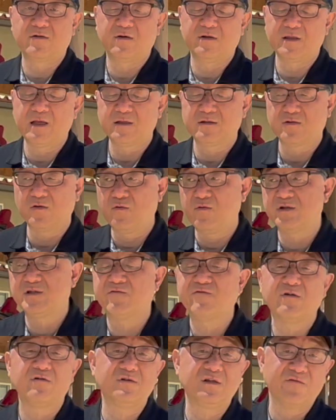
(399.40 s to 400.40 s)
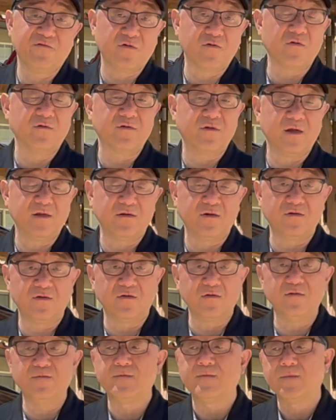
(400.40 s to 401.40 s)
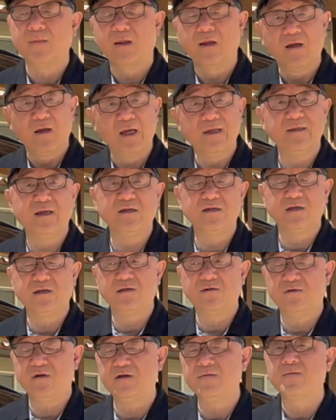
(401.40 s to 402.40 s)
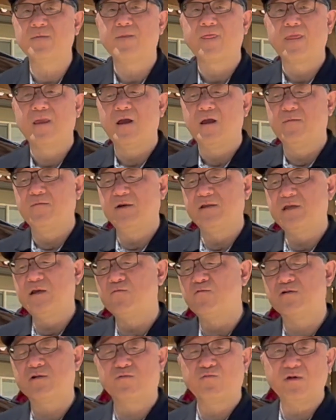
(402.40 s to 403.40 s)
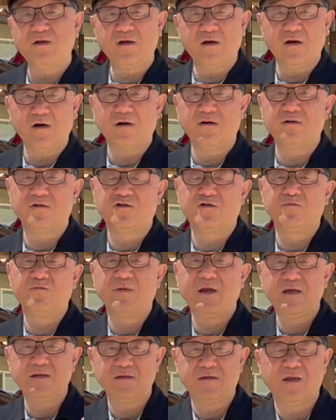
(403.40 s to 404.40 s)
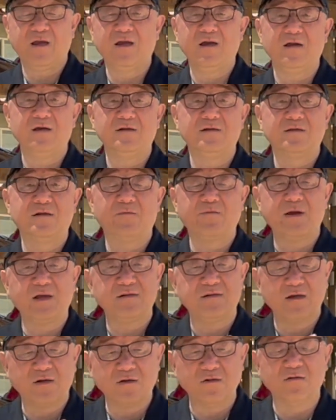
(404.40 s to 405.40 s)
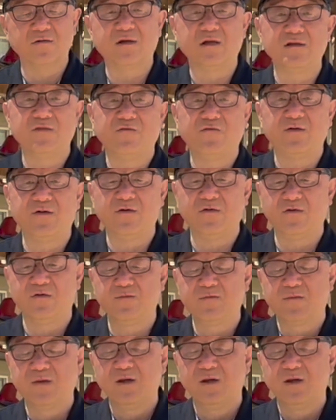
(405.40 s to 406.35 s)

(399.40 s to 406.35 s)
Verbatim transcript: And that's always a very difficult thing to do in engineering. But they worked really hard to maintain the basic look and feel